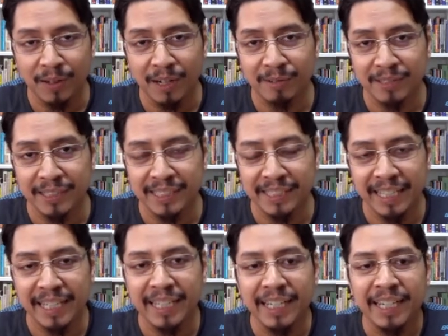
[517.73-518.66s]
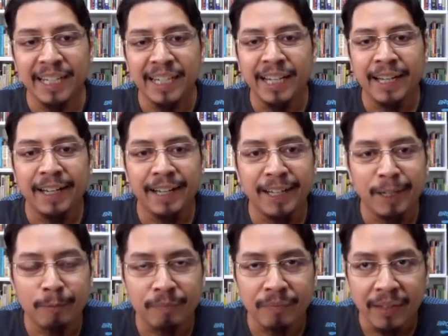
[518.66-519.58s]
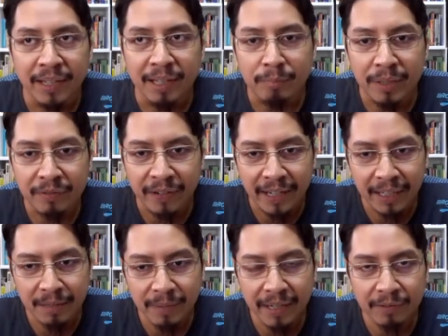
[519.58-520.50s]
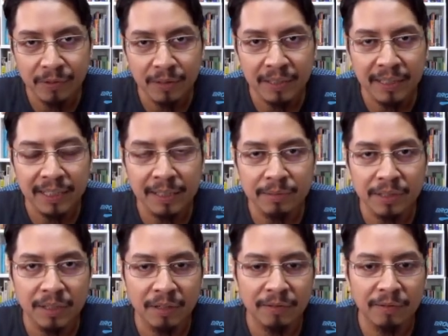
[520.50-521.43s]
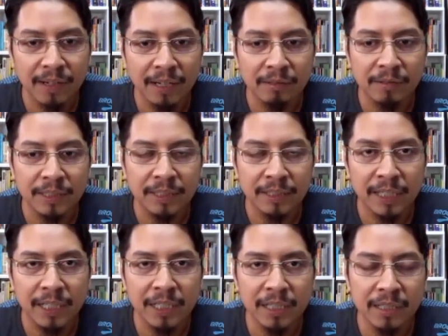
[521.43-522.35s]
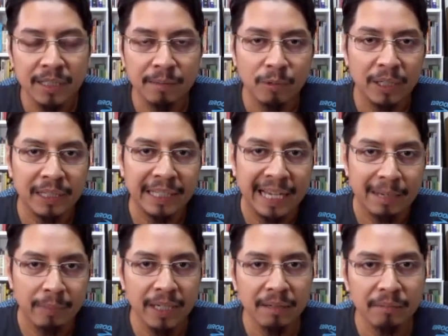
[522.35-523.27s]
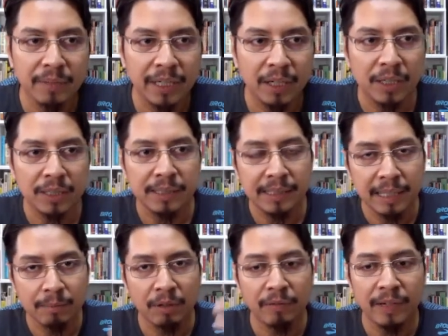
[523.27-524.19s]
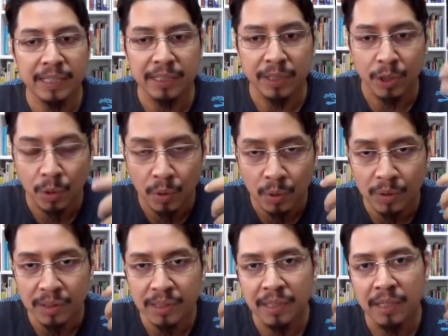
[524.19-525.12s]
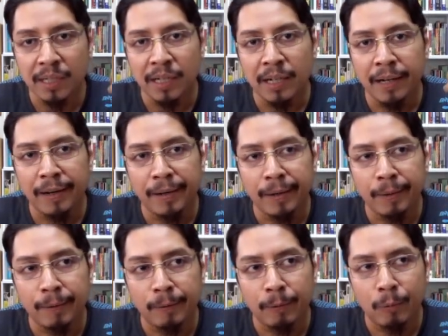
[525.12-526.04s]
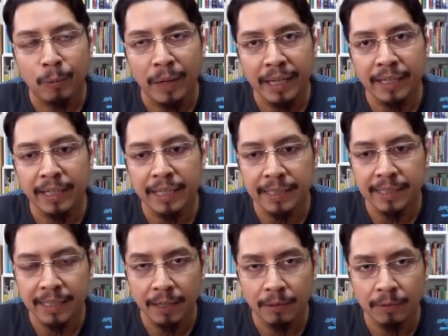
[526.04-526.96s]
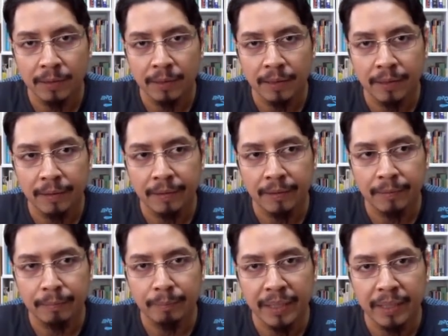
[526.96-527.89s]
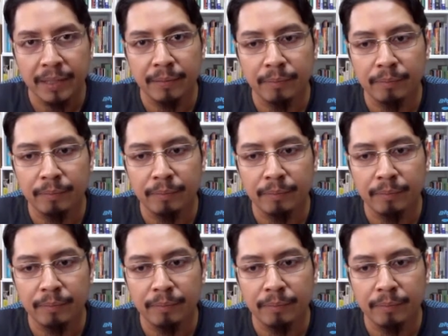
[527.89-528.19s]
hours a day, be very mindful in terms of our relationship with timing, because some of us knows when is our peak